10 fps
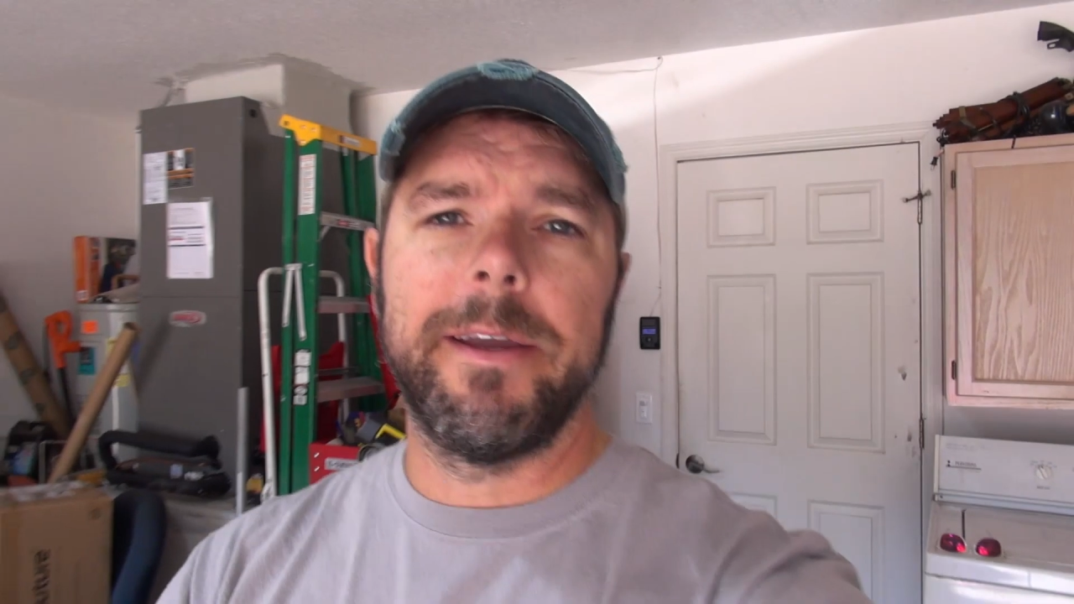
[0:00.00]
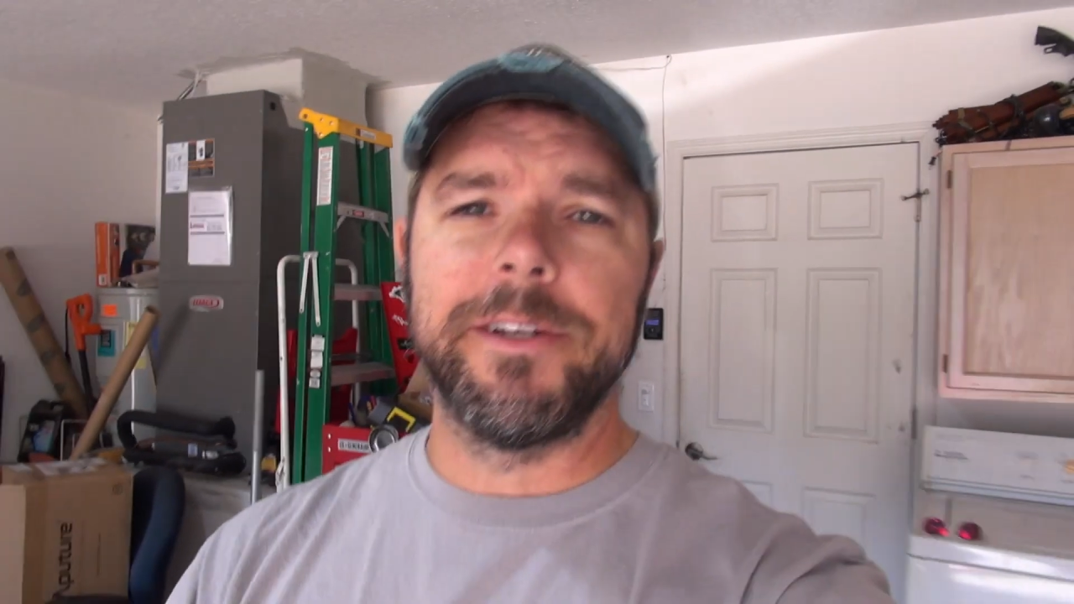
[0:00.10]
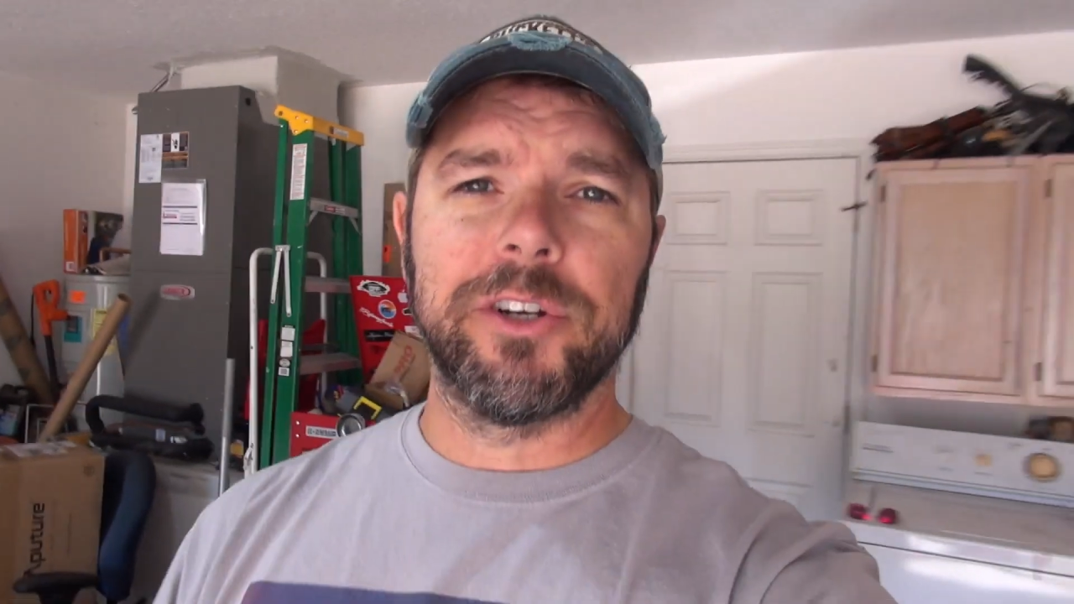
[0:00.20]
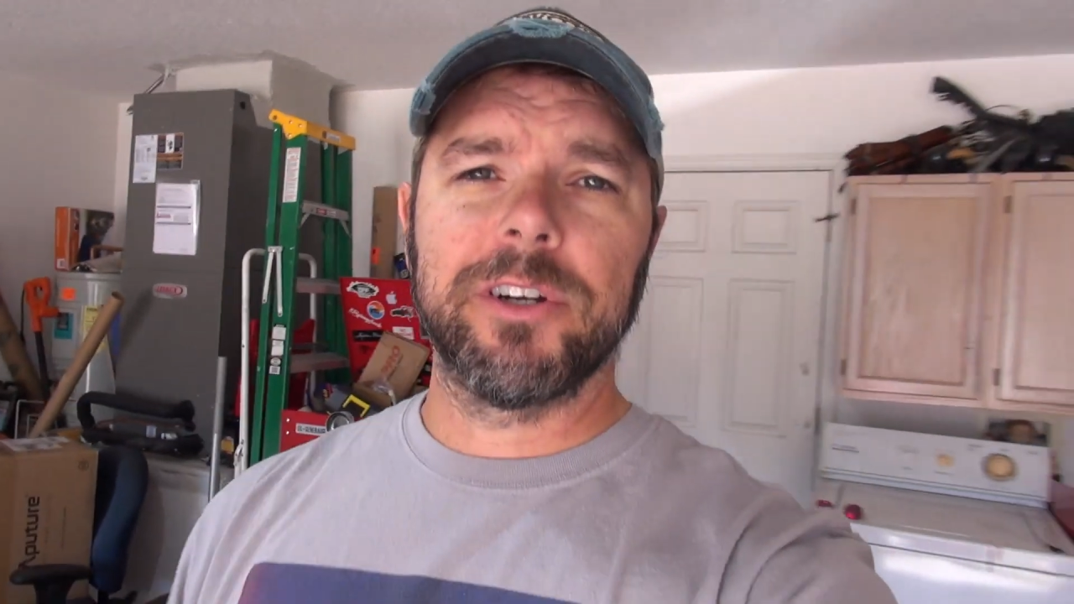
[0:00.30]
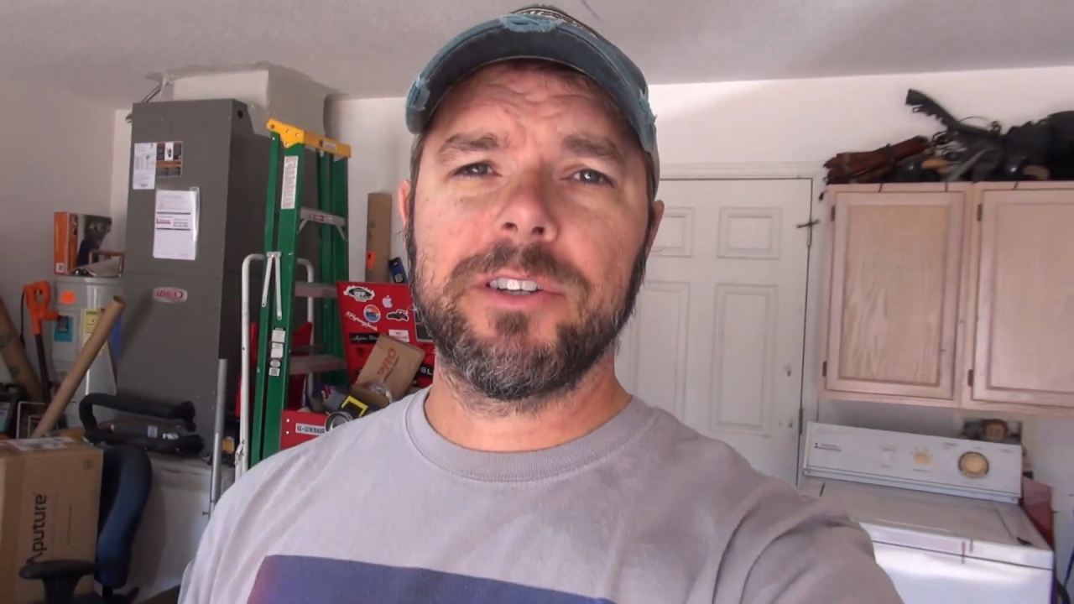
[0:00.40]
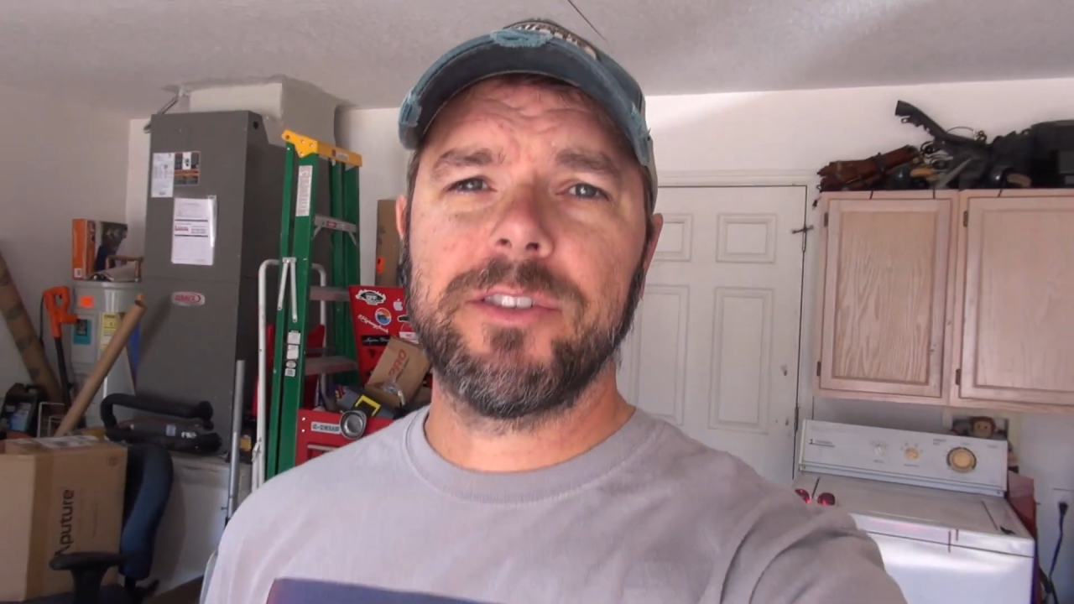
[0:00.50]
Hey jerks,